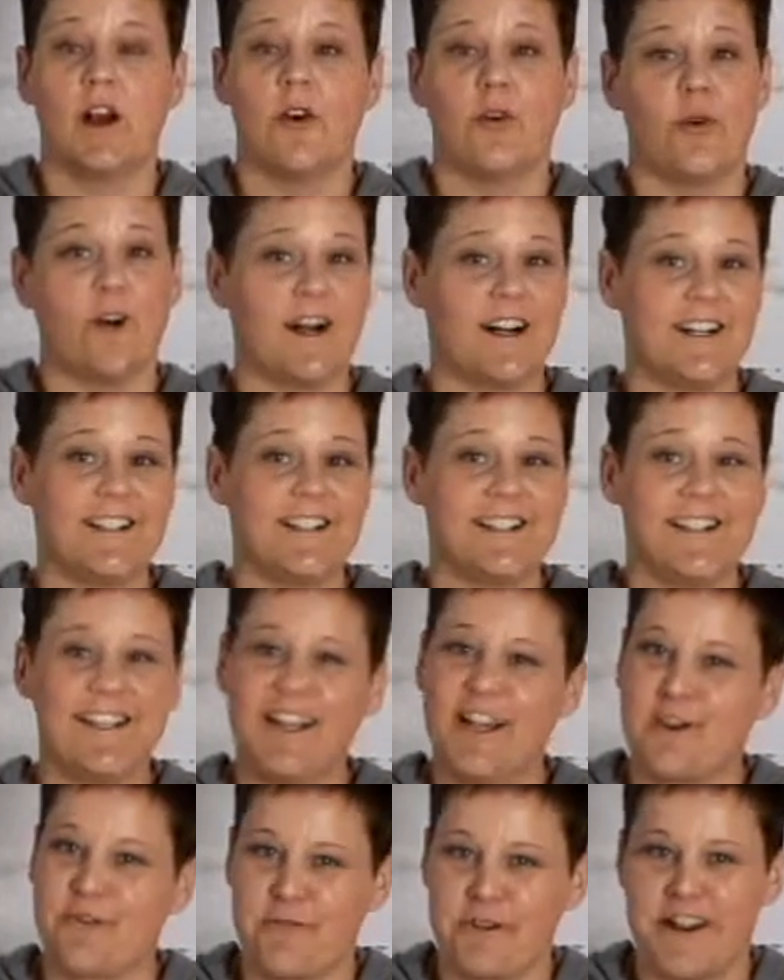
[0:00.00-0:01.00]
Well,
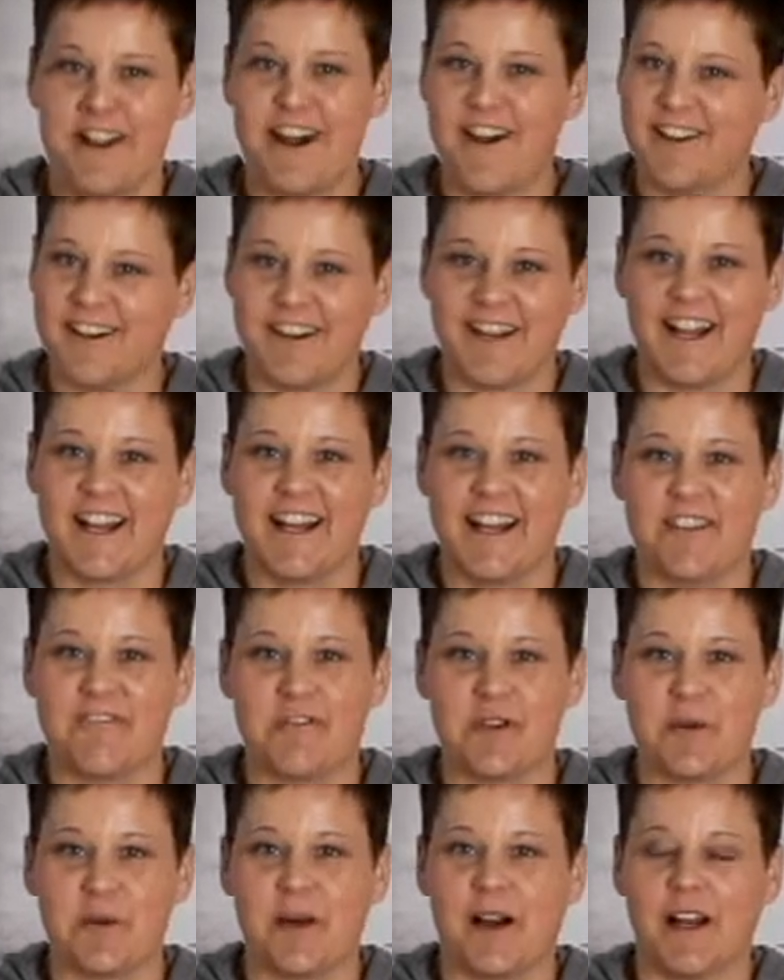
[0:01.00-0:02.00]
here we are again,
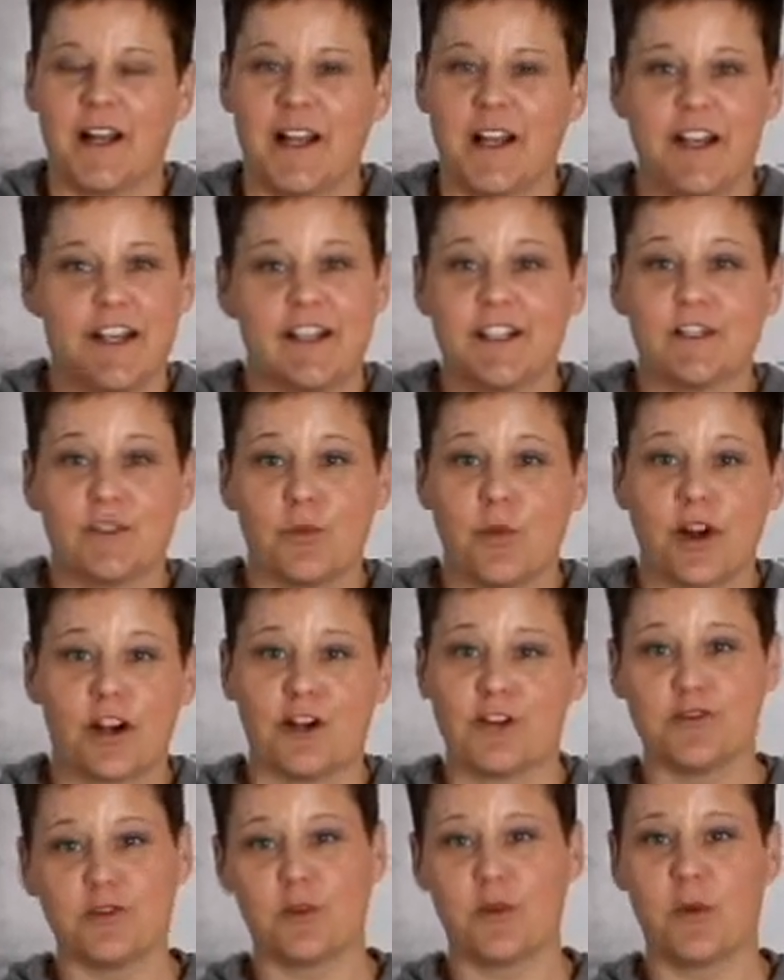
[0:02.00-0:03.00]
everybody. It's
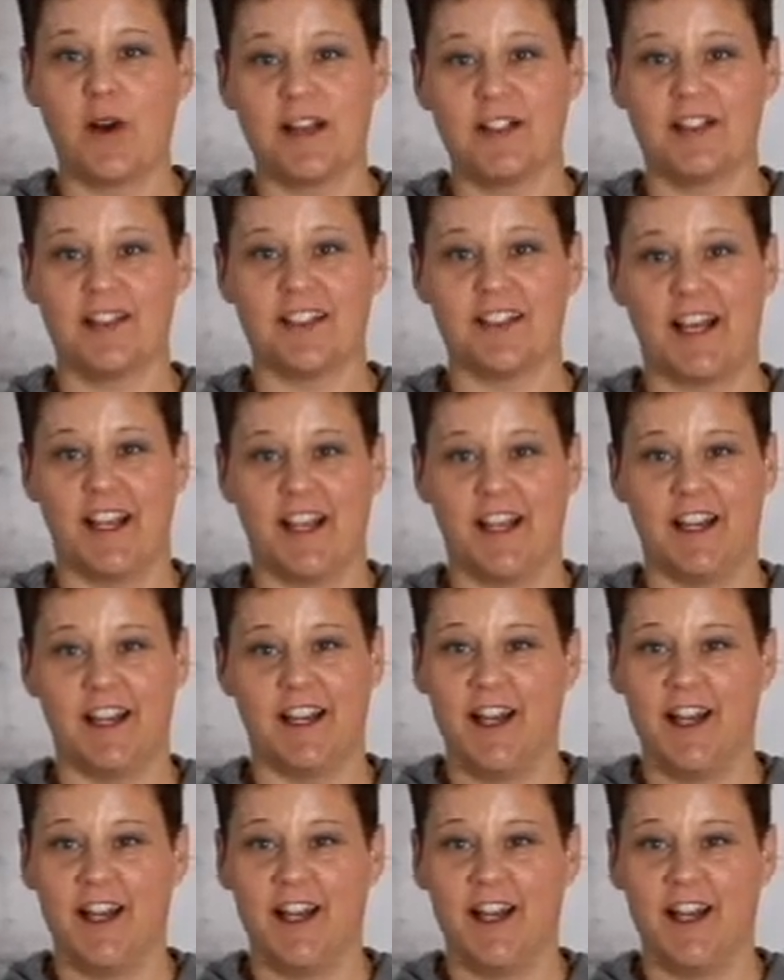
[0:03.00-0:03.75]
Wonderful Wednesday.